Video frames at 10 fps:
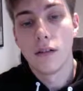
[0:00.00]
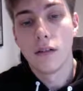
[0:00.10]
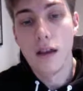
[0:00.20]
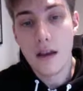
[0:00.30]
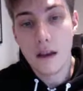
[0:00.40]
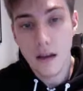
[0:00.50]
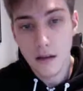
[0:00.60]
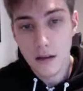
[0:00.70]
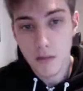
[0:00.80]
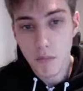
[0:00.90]
the
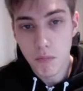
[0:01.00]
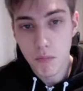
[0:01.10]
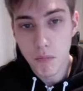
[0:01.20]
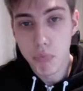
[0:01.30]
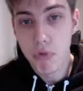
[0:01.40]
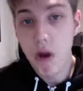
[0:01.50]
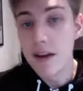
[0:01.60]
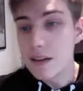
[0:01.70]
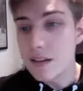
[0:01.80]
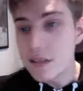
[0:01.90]
bright